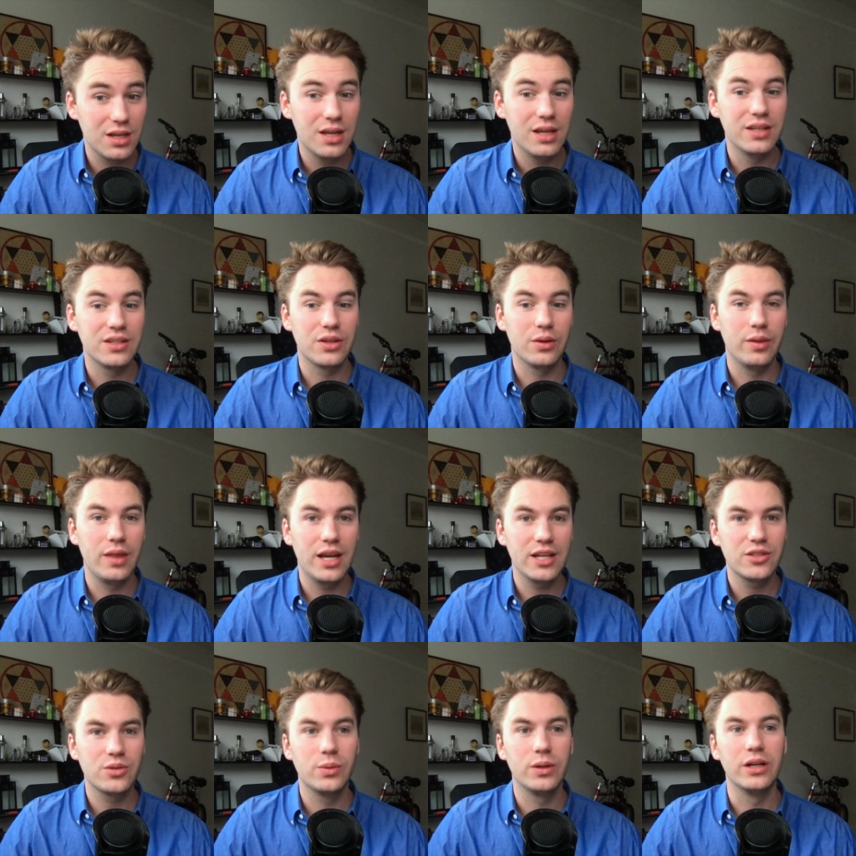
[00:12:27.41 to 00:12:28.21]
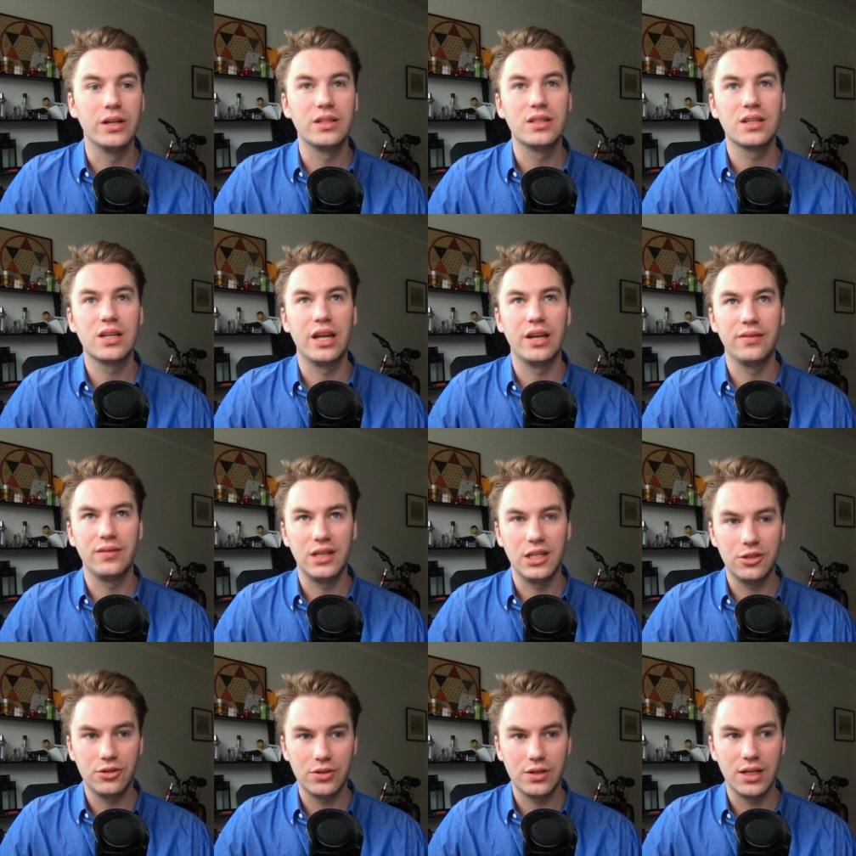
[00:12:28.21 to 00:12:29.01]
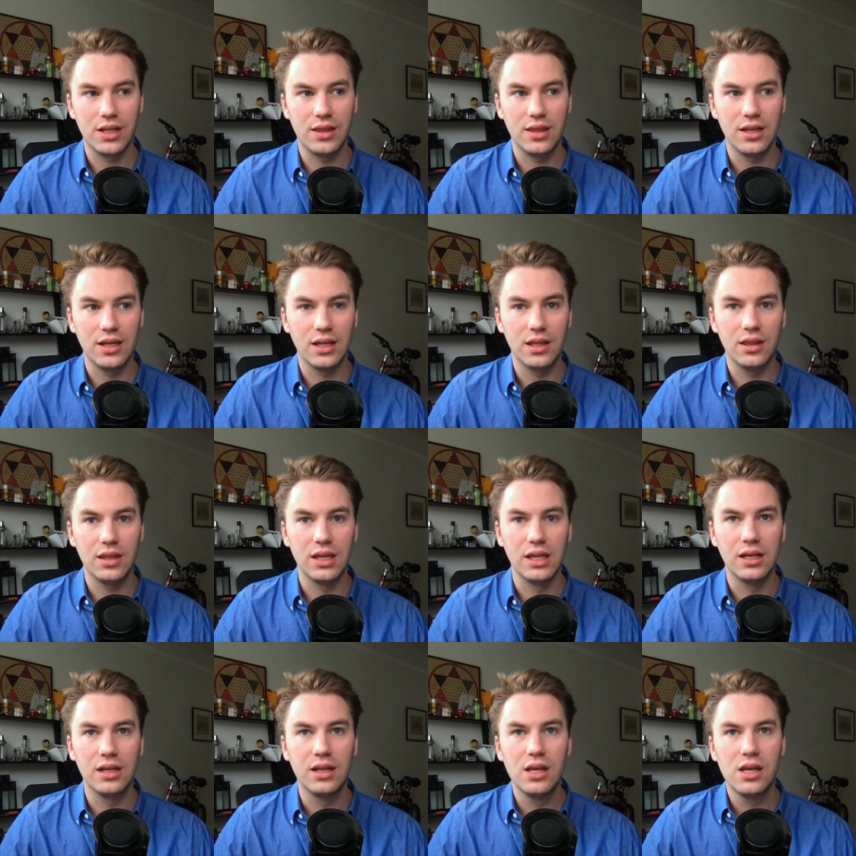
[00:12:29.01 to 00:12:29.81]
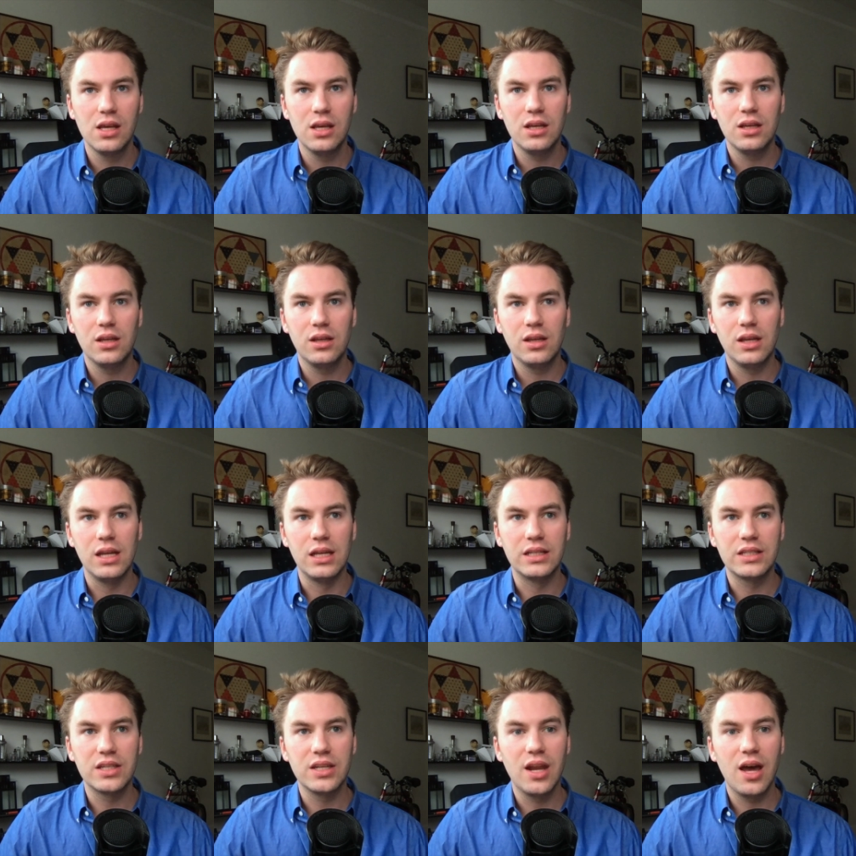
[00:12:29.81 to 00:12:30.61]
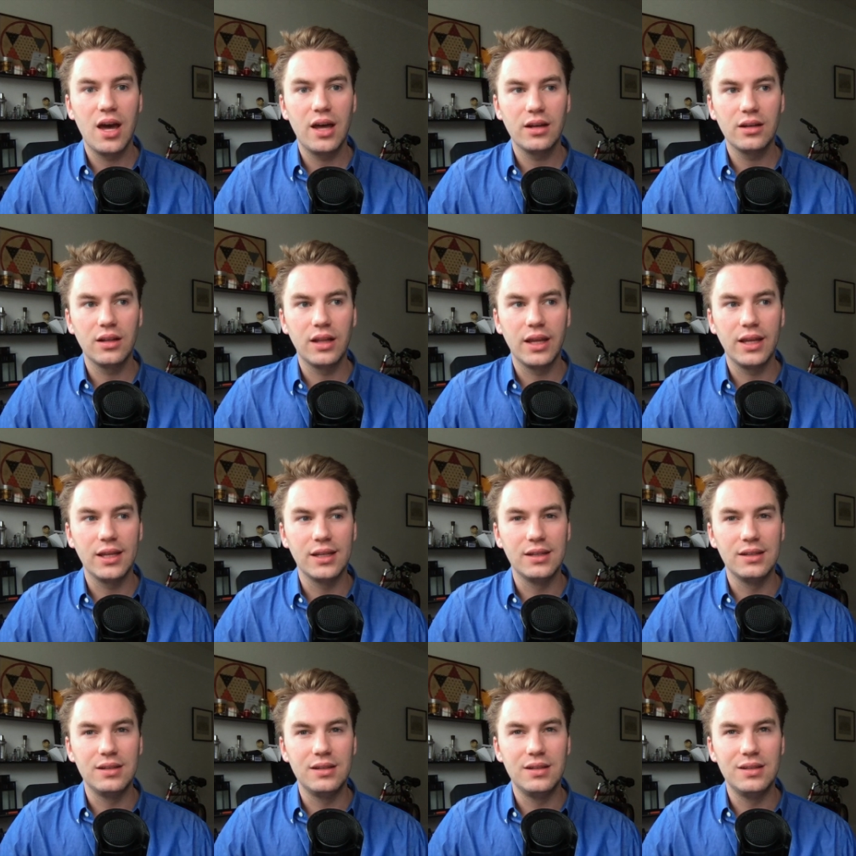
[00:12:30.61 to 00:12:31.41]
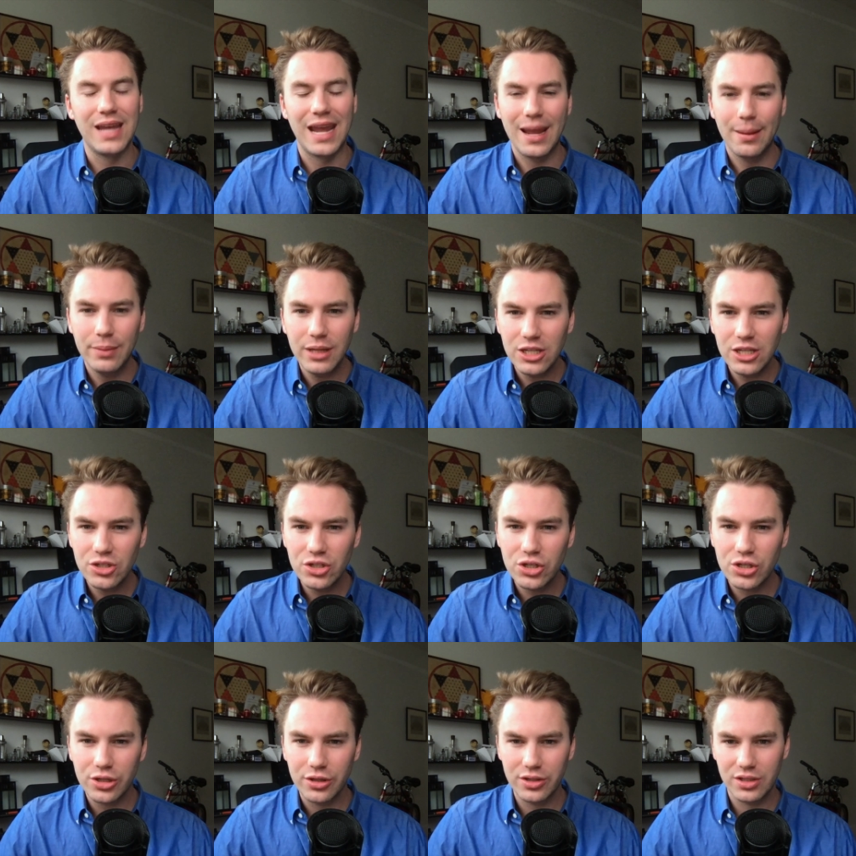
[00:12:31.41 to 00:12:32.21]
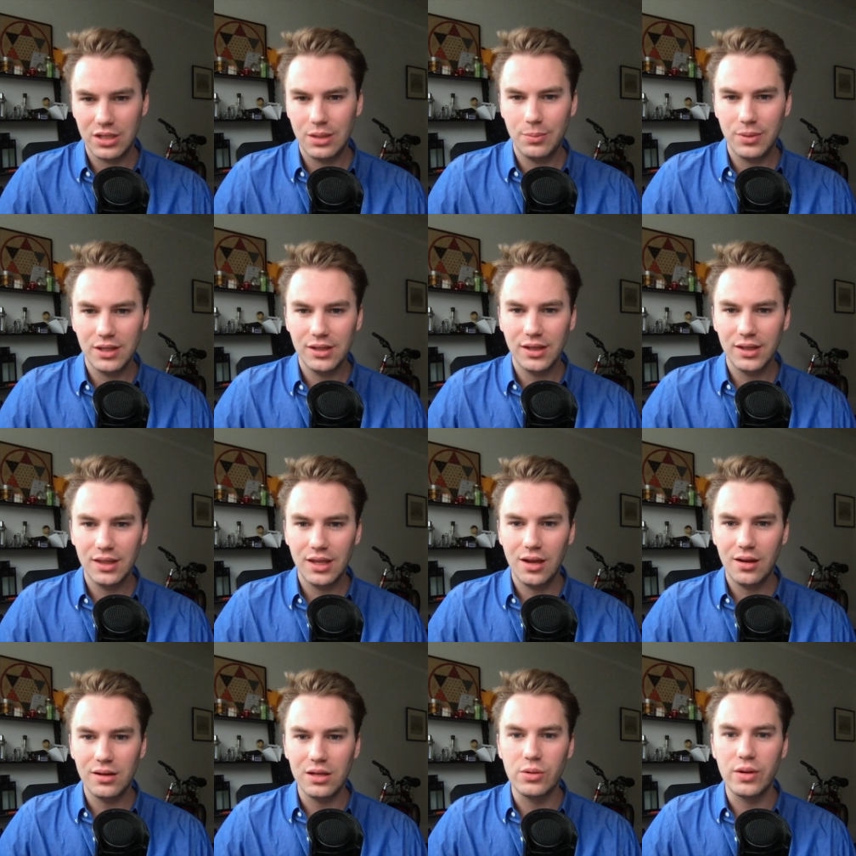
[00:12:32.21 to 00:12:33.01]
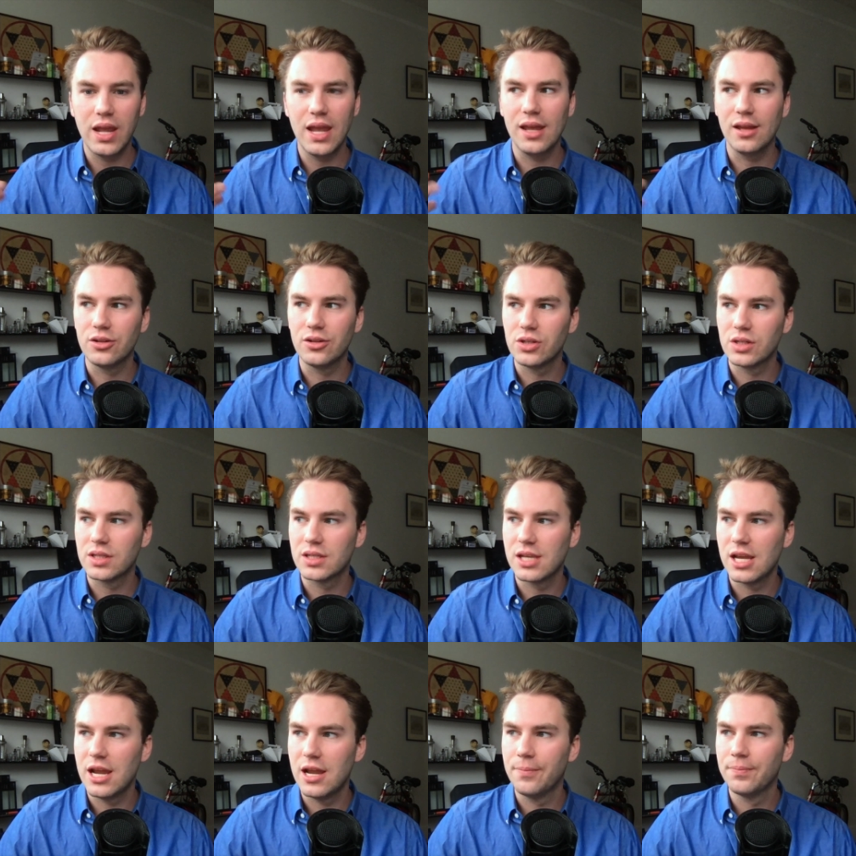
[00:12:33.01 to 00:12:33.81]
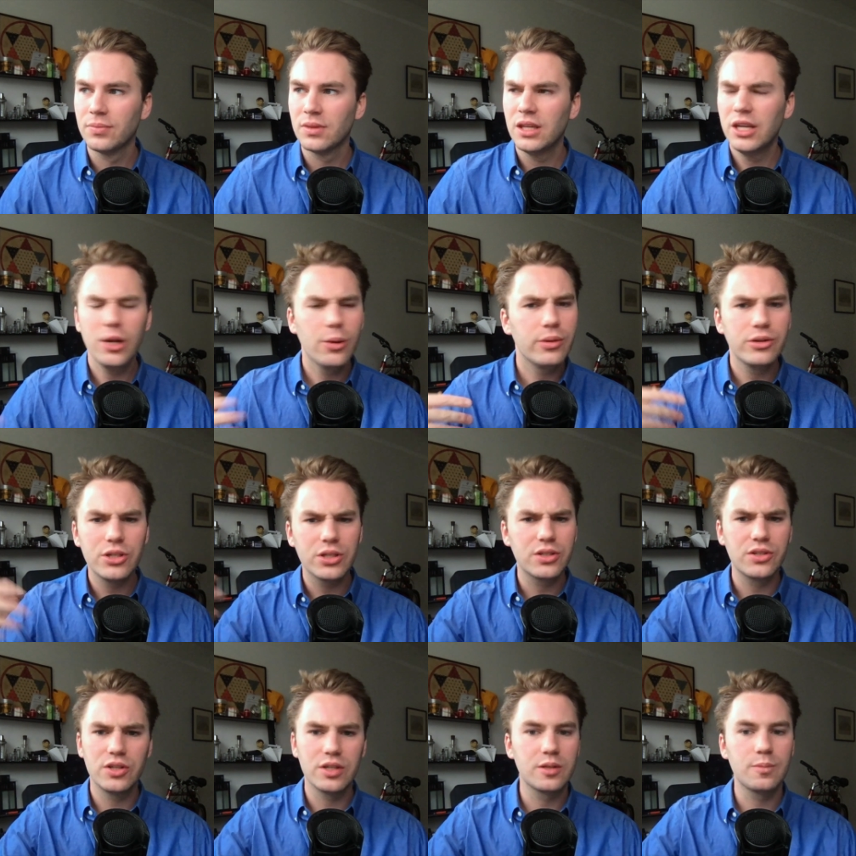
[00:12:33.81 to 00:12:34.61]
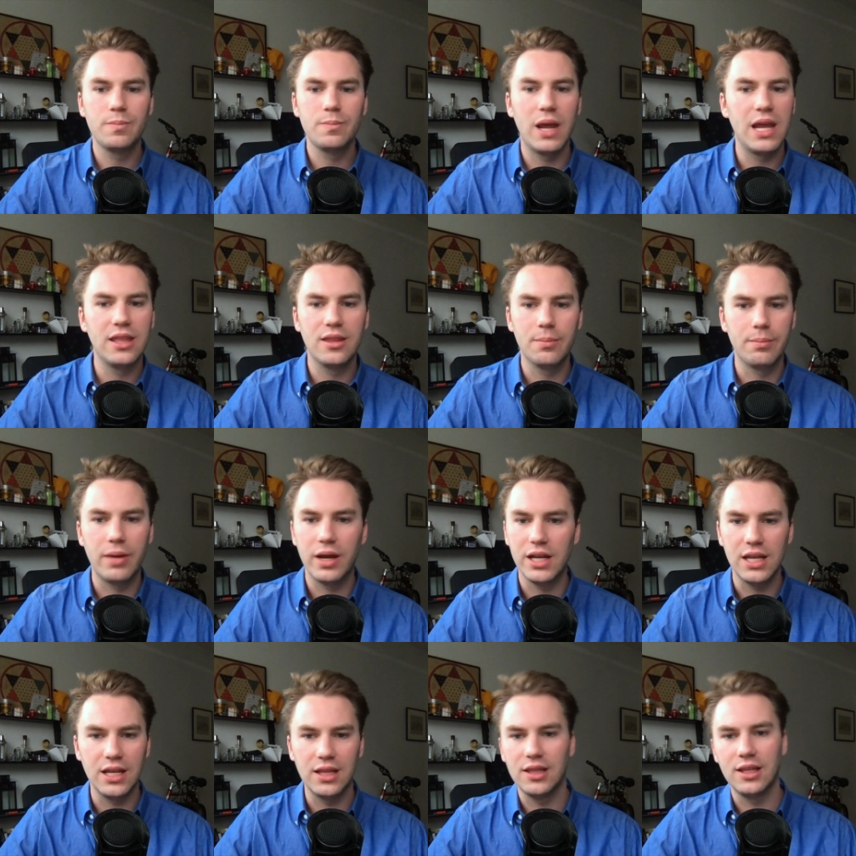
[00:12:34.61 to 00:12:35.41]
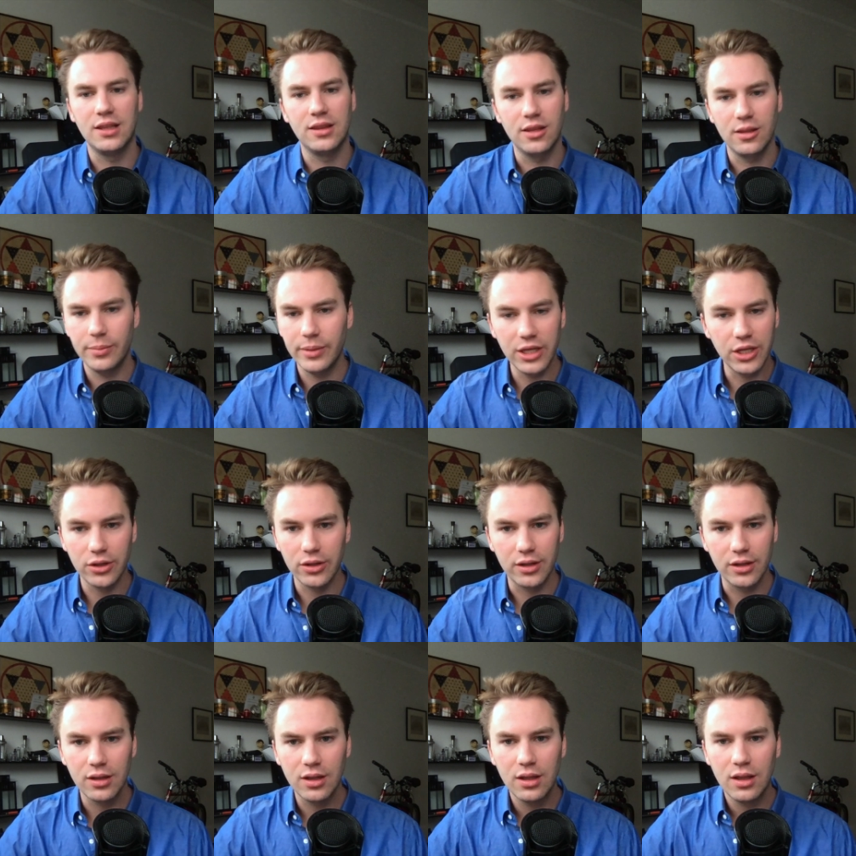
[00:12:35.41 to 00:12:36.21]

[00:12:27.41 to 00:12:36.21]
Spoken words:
And so that's where it's kind of an interesting thing, that it's not like a damage or something like that. You can't just say, just pay them money and then they'll be good.